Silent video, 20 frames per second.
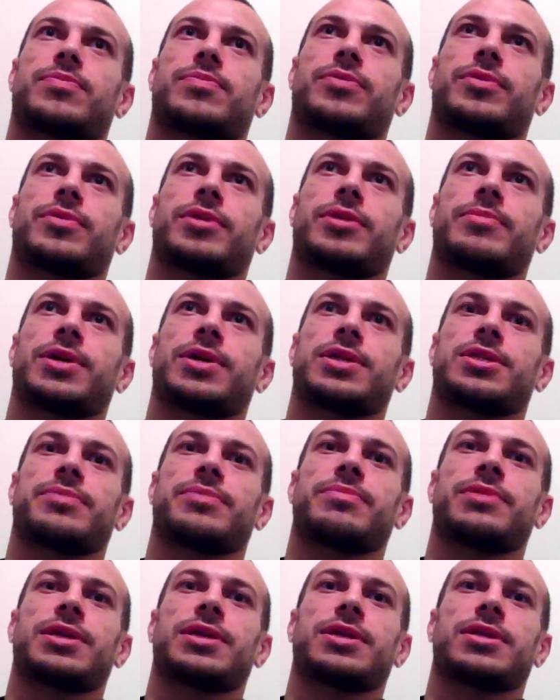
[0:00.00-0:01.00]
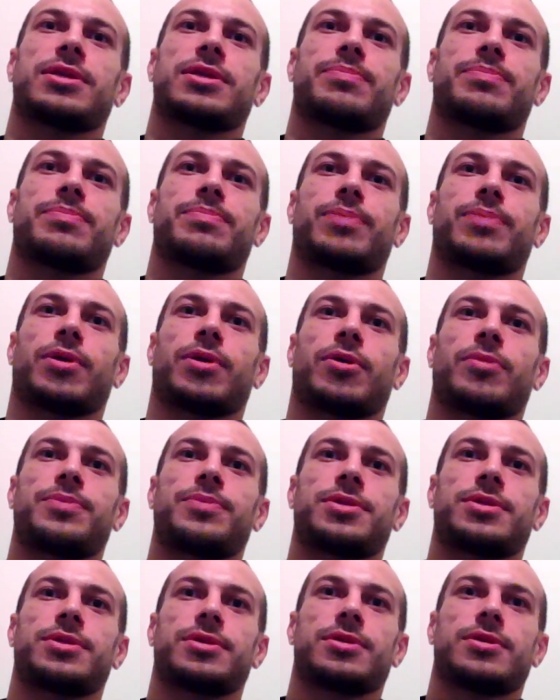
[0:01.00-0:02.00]
pretty much immediately
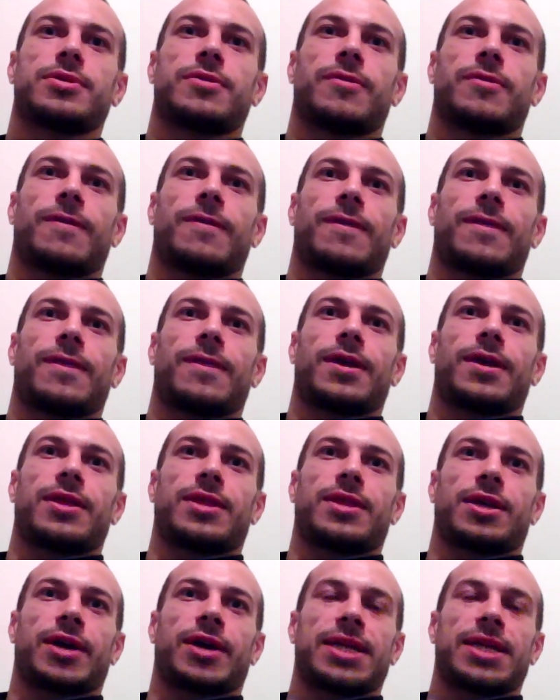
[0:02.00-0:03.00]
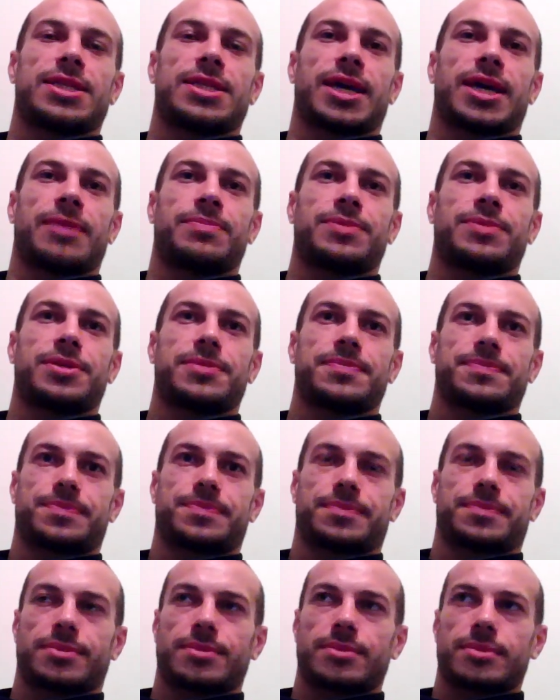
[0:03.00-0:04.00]
popped, and the guy tapped,
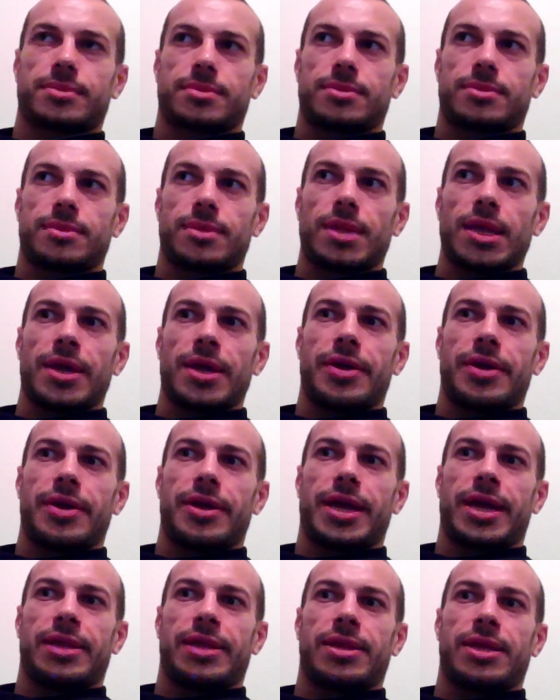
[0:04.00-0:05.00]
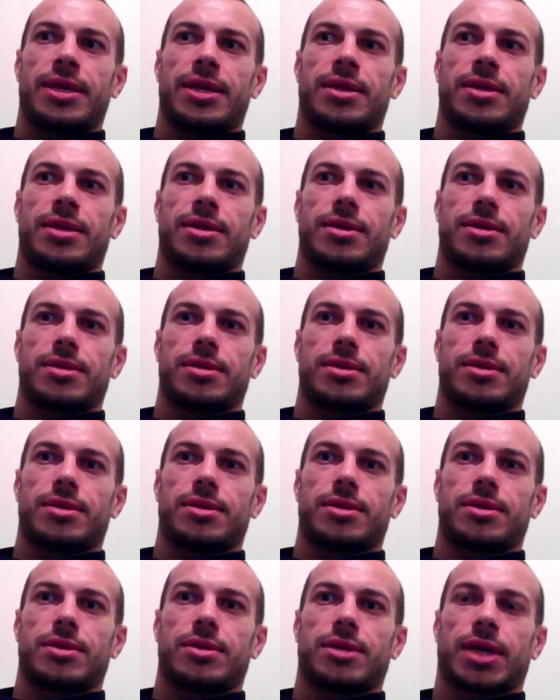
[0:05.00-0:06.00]
and then
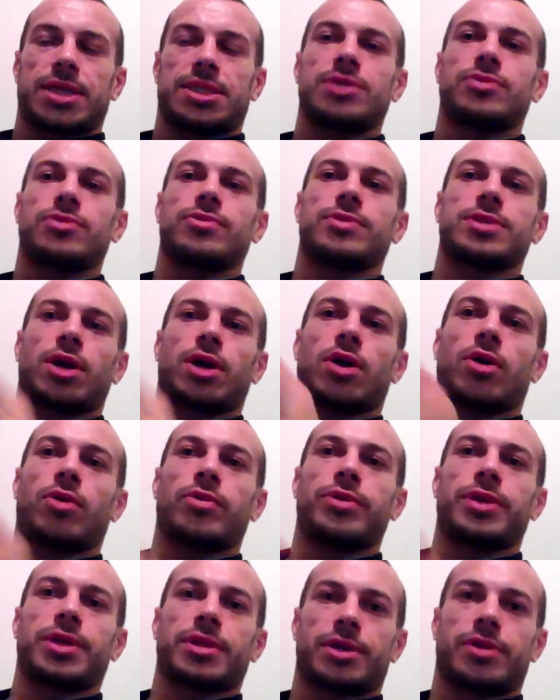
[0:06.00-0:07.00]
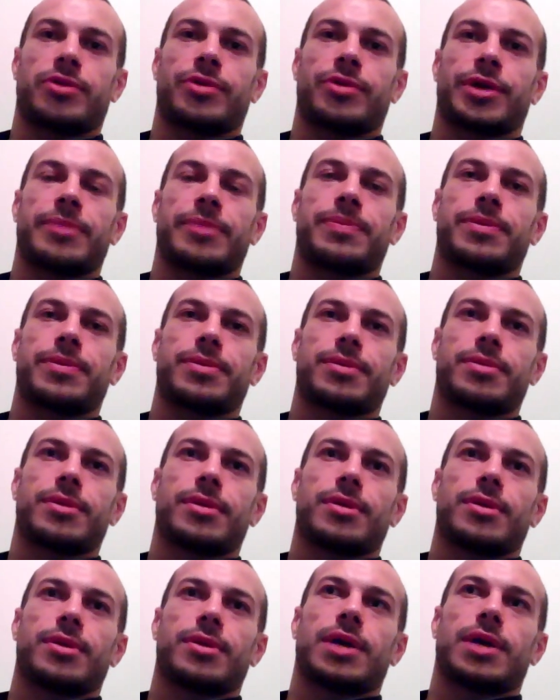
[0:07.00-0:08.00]
I still was holding the grip,
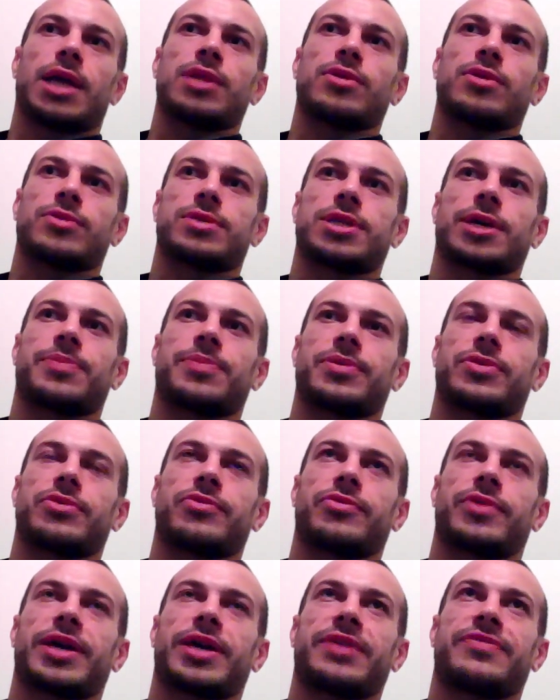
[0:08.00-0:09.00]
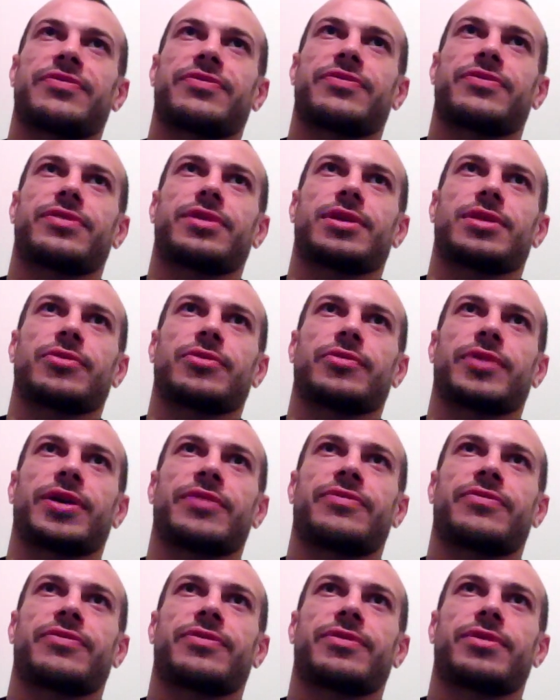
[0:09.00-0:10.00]
and I looked up at the ref, and the
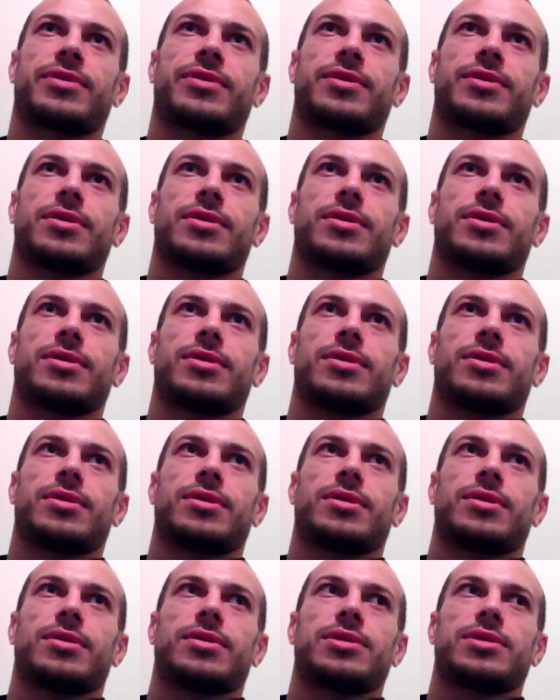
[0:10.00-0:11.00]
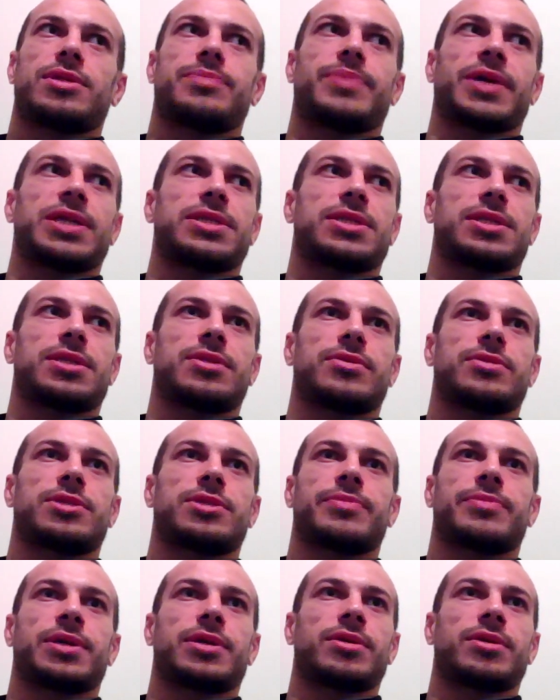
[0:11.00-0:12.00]
ref has basically
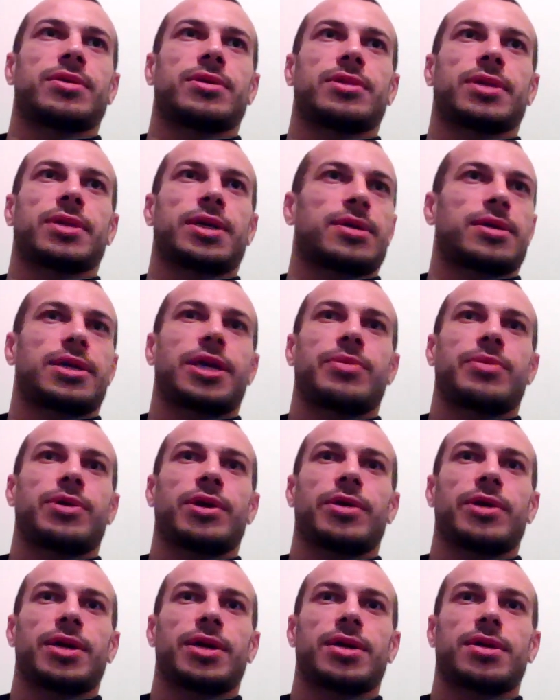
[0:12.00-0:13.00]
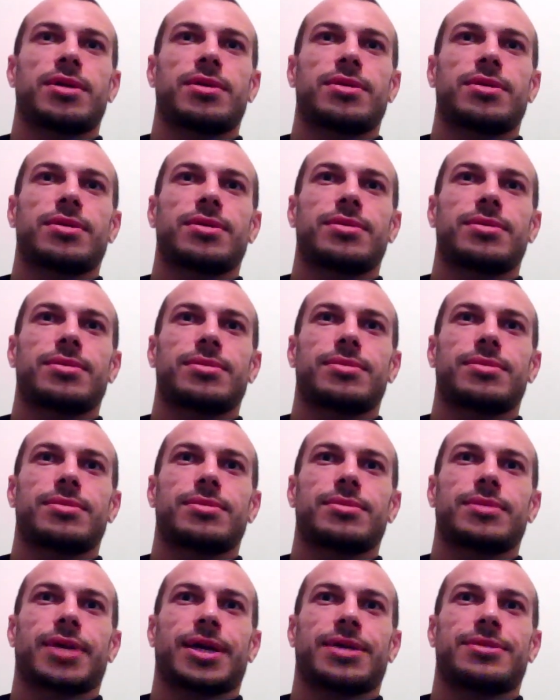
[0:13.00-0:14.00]
looked at me and gone like, "Keep going,"
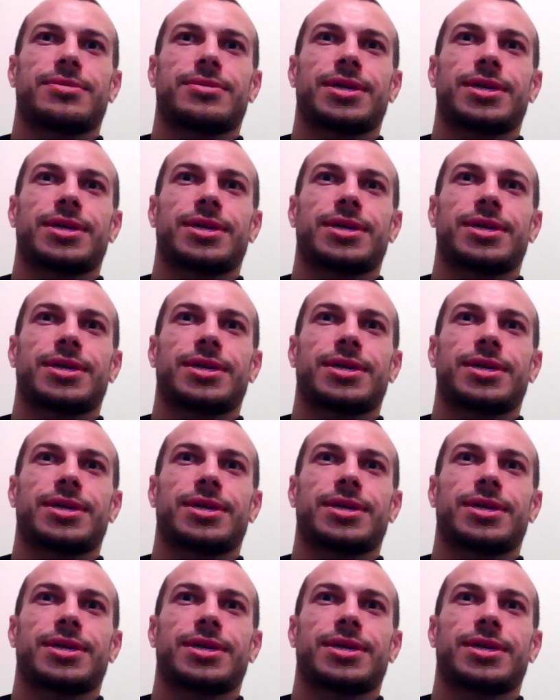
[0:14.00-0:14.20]
like